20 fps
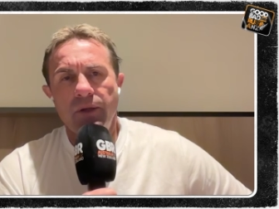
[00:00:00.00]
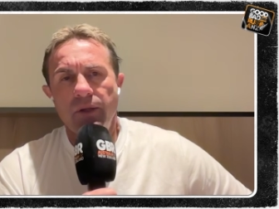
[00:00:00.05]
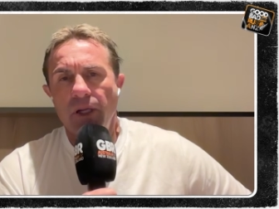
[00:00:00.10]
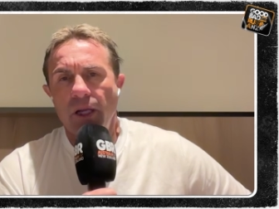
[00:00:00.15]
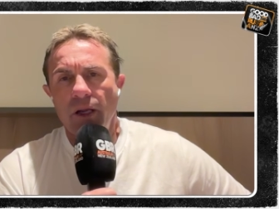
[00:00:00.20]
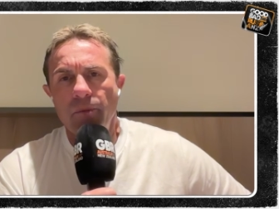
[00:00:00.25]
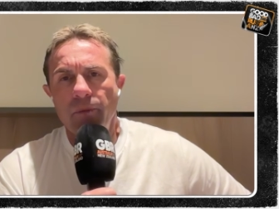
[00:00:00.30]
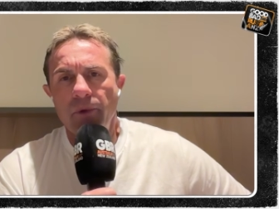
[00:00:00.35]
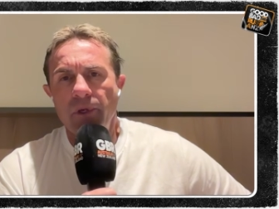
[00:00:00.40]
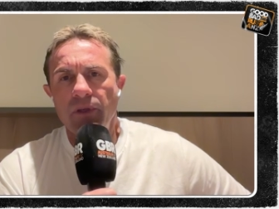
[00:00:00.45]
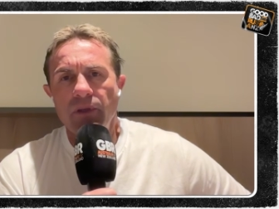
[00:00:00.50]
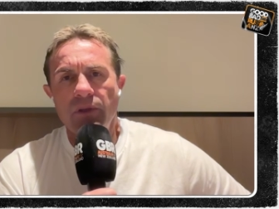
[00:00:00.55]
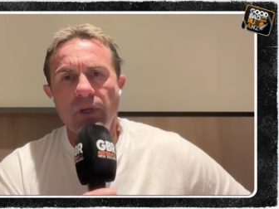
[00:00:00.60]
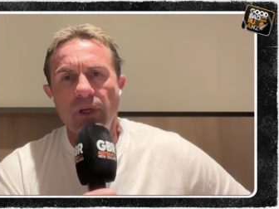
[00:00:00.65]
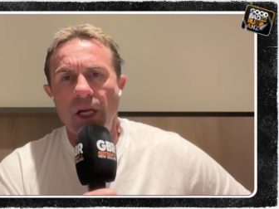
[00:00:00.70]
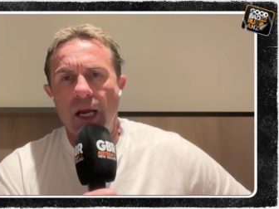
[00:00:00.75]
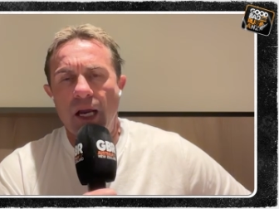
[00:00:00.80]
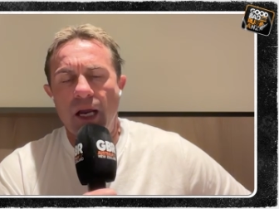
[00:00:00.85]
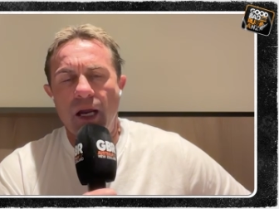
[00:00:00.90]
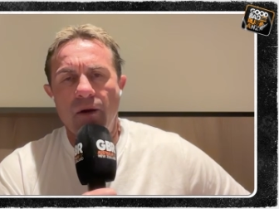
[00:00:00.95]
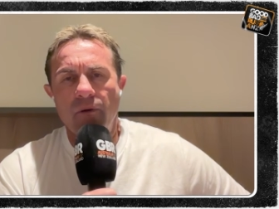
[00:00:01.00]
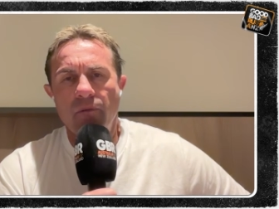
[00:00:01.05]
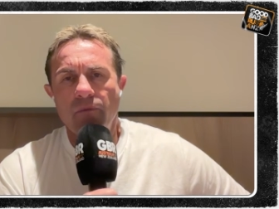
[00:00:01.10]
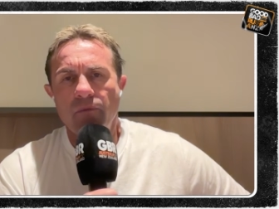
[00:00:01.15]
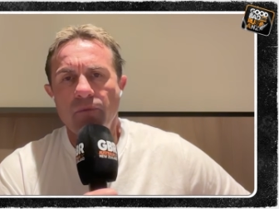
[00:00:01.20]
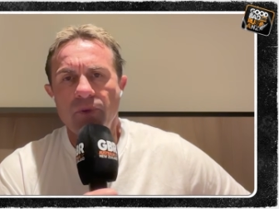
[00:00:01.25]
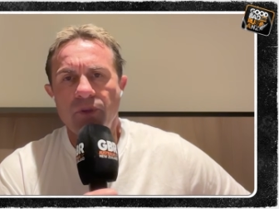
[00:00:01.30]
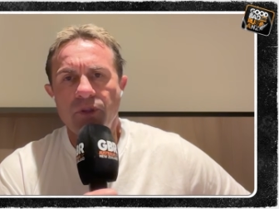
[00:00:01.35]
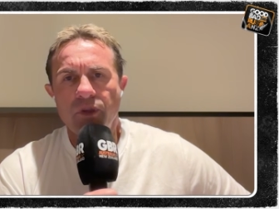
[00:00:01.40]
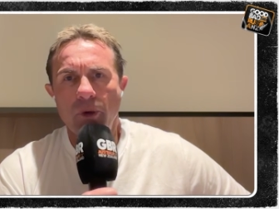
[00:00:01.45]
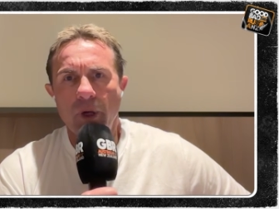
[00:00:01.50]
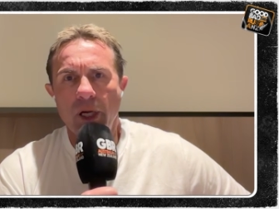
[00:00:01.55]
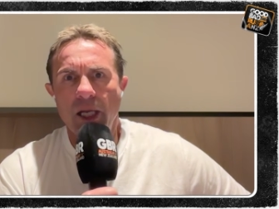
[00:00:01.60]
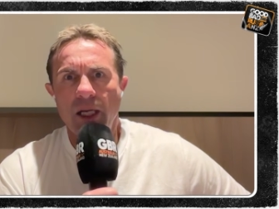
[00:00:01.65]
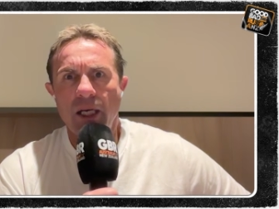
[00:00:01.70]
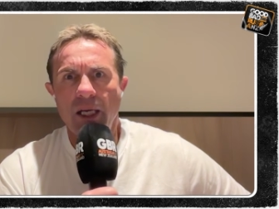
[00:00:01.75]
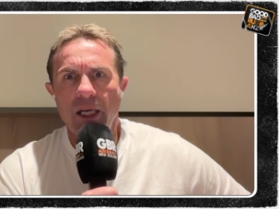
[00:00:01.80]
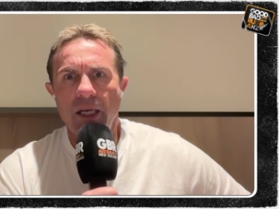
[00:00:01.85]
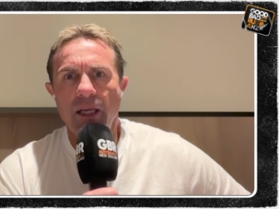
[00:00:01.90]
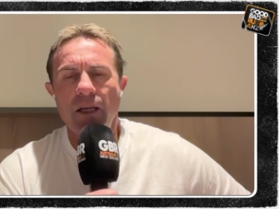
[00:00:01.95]
Him and
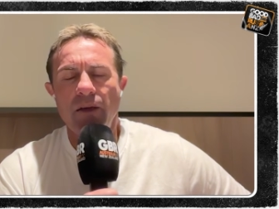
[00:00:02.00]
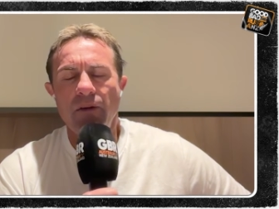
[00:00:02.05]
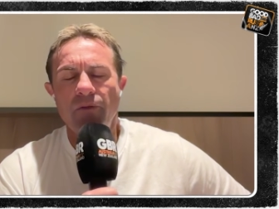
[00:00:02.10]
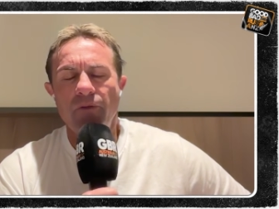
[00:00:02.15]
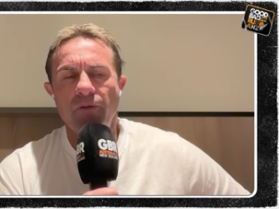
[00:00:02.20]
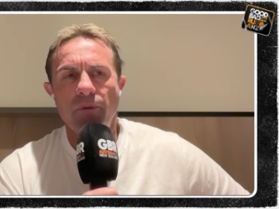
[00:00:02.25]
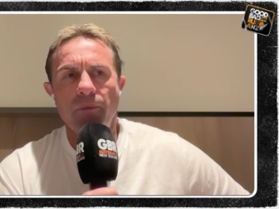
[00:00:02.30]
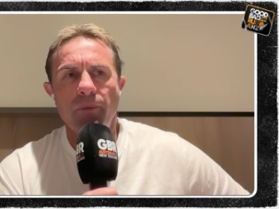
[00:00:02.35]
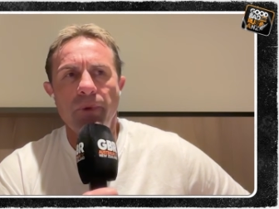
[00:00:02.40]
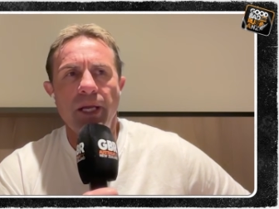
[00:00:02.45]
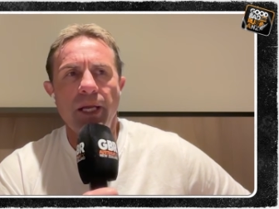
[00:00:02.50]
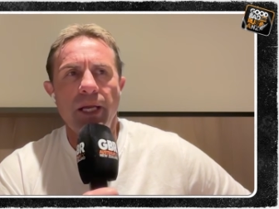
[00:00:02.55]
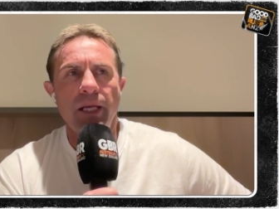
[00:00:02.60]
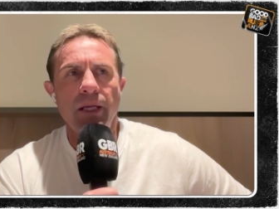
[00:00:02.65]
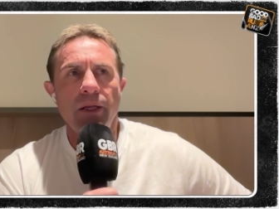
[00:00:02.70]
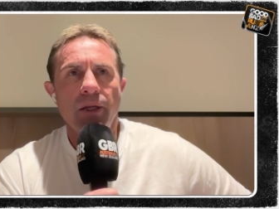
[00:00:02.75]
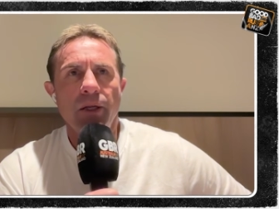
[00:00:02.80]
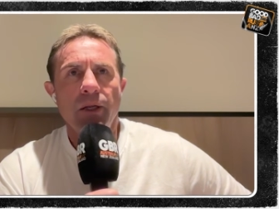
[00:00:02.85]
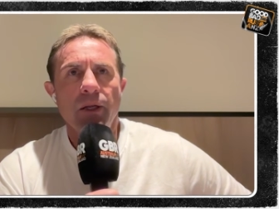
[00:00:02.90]
Su'ali'i, for me,